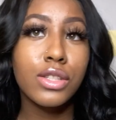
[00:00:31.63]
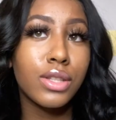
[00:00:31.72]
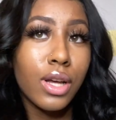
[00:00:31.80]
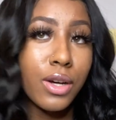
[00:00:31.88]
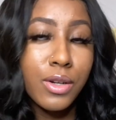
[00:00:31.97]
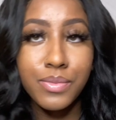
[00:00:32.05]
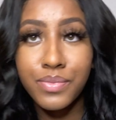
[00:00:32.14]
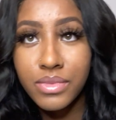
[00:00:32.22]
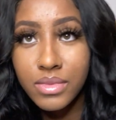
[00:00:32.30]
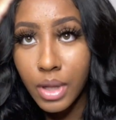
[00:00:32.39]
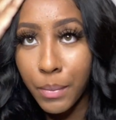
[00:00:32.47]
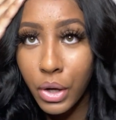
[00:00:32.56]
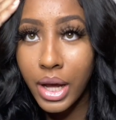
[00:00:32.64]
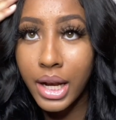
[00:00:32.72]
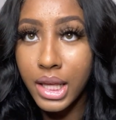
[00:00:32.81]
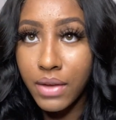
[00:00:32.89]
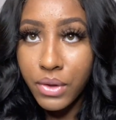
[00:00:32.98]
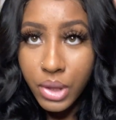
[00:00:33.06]
So let me go ahead
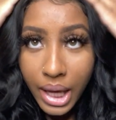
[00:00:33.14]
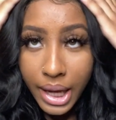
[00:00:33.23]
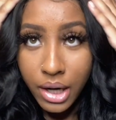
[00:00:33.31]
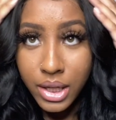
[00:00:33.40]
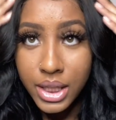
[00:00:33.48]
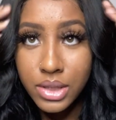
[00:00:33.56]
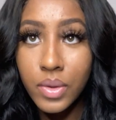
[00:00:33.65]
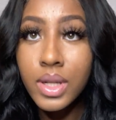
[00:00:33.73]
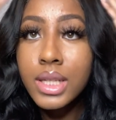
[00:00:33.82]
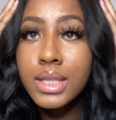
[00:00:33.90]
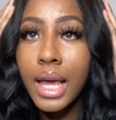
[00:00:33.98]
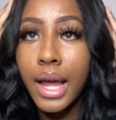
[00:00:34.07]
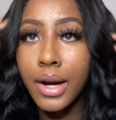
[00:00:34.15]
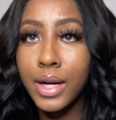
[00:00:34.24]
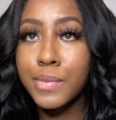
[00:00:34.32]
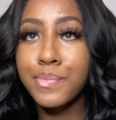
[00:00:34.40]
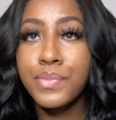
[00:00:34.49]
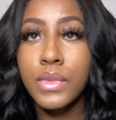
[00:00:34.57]
and give you the hair deets on this
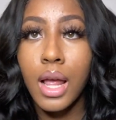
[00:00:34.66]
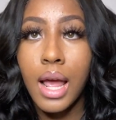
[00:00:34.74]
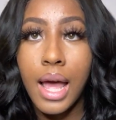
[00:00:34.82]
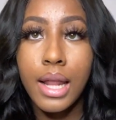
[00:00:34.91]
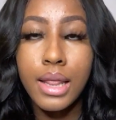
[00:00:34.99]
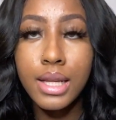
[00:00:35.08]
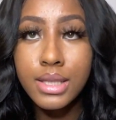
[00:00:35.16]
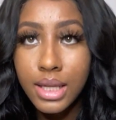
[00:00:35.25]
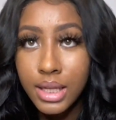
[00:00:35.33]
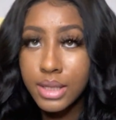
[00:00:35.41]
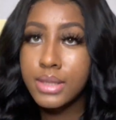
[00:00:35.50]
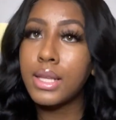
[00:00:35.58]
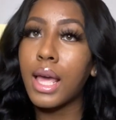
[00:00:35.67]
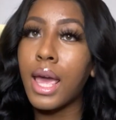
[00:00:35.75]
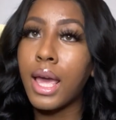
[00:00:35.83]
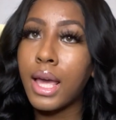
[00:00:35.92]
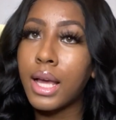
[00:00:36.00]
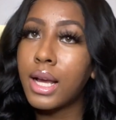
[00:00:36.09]
hair. This is
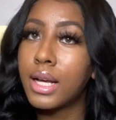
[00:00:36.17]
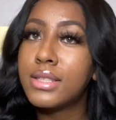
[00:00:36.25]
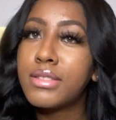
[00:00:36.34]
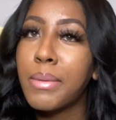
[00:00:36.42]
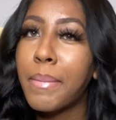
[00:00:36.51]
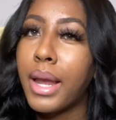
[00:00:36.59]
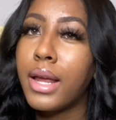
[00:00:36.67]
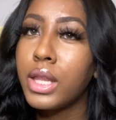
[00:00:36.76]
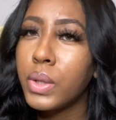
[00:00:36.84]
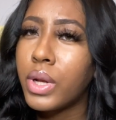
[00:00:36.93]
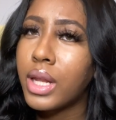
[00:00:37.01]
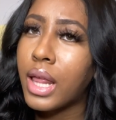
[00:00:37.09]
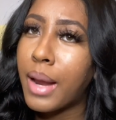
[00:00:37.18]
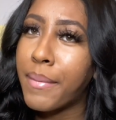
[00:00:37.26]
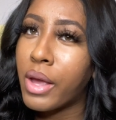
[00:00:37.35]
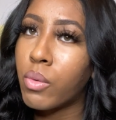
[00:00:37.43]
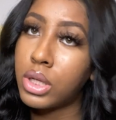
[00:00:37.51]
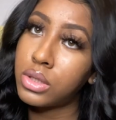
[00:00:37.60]
a custom made unit that I
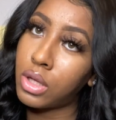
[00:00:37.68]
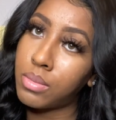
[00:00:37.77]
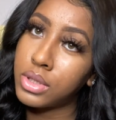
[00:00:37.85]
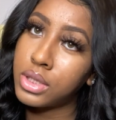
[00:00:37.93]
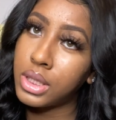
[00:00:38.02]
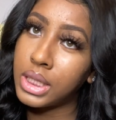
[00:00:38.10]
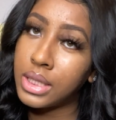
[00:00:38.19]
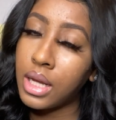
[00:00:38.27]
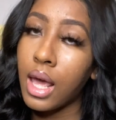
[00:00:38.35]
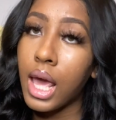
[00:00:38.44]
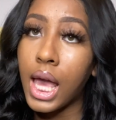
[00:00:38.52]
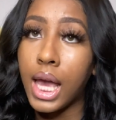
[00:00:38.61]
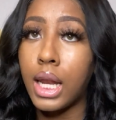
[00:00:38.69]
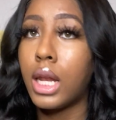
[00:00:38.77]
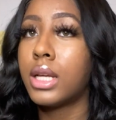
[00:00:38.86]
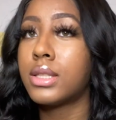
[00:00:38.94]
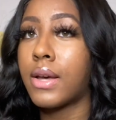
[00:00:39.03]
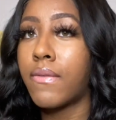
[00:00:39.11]
made with a sewing machine, and it
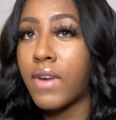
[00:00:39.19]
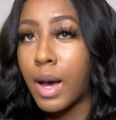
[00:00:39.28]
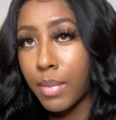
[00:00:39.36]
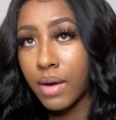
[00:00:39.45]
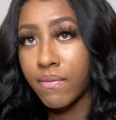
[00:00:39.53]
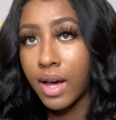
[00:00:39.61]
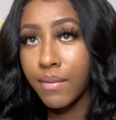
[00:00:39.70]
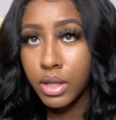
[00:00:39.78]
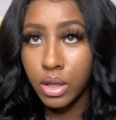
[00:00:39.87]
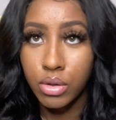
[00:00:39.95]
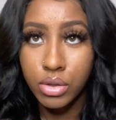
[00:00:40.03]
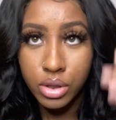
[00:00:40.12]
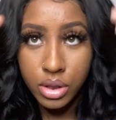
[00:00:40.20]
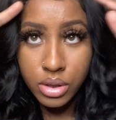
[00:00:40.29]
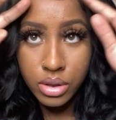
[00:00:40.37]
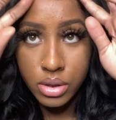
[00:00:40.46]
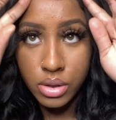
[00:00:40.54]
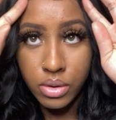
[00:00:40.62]
is a 5x5 closure,
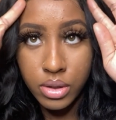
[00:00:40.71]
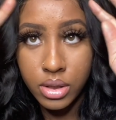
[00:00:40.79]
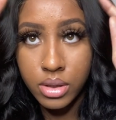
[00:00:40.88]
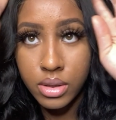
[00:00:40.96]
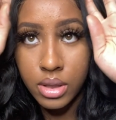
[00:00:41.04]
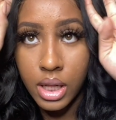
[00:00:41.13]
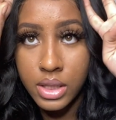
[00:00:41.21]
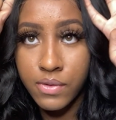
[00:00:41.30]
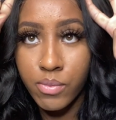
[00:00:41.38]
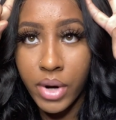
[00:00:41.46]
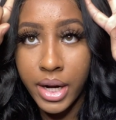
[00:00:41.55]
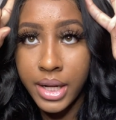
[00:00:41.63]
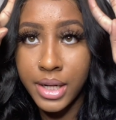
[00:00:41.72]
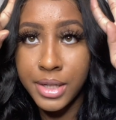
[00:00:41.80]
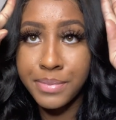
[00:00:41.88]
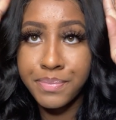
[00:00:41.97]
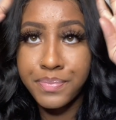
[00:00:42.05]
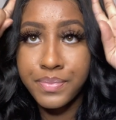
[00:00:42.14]
so that's from right
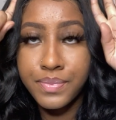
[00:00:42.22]
here.